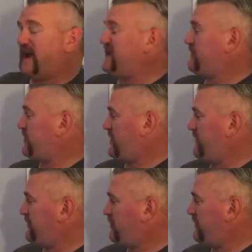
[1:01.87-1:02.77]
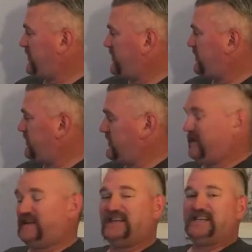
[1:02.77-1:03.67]
Edinburgh, over here in
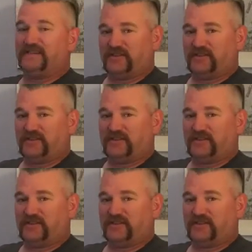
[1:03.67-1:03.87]
the east of